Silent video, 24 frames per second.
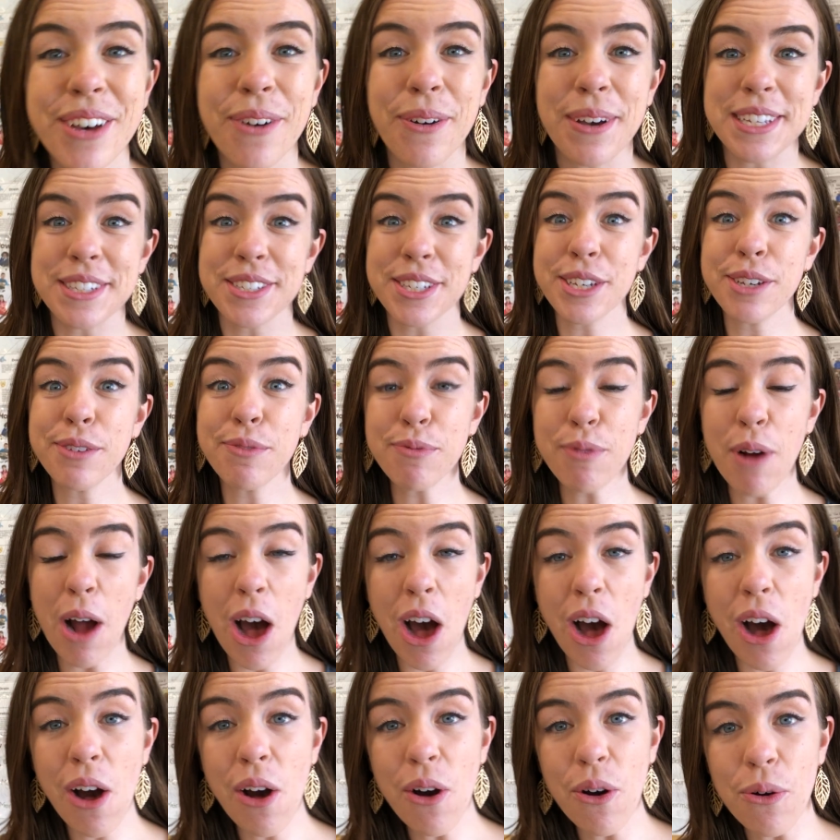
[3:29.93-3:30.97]
going to
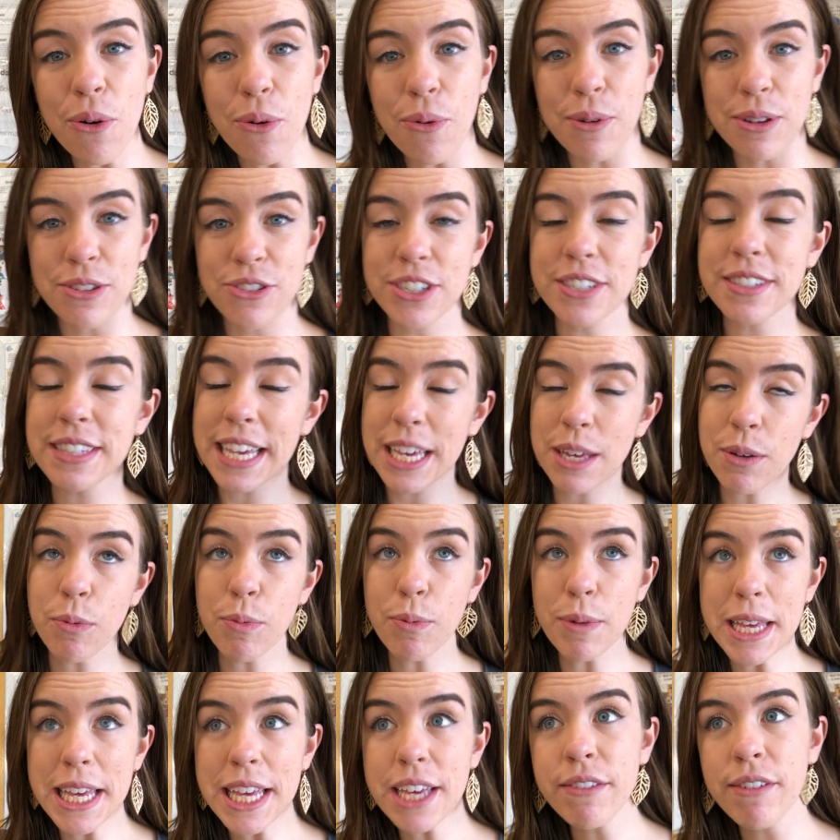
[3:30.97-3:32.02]
grow, just like
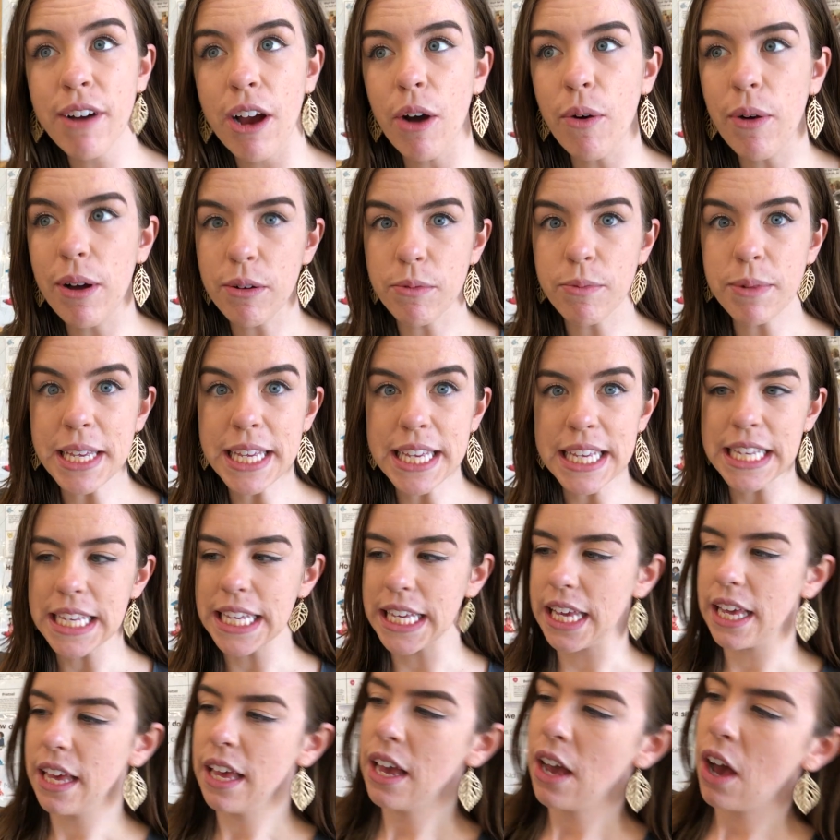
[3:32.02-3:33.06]
we grow when we eat.